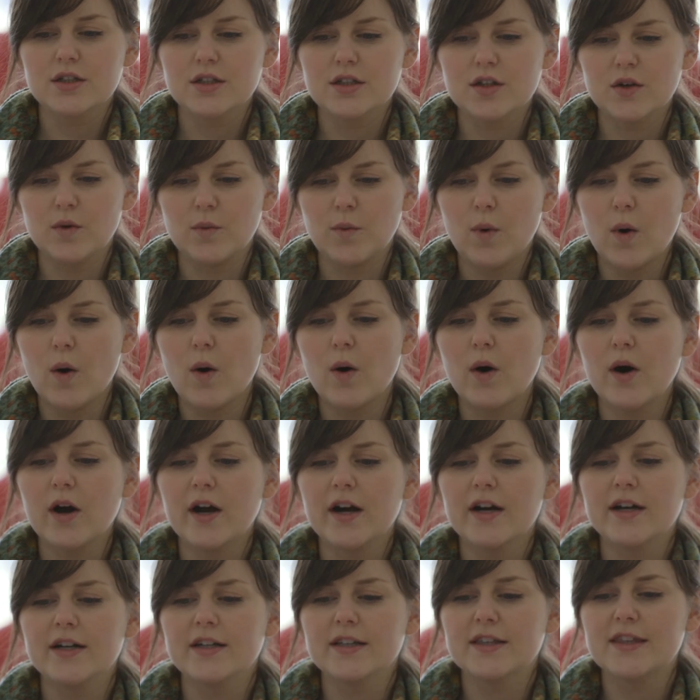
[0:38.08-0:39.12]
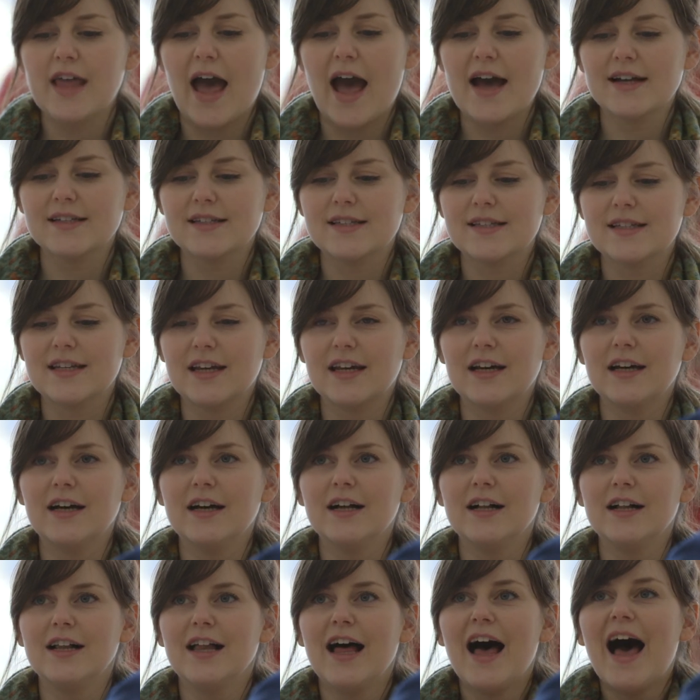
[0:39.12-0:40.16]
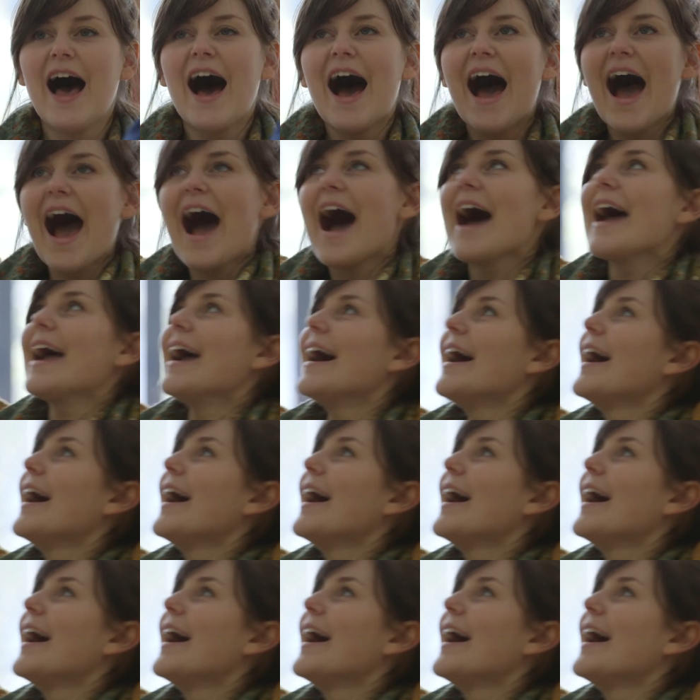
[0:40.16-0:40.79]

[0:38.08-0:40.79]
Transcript: feedback to what I need was really appealing to me.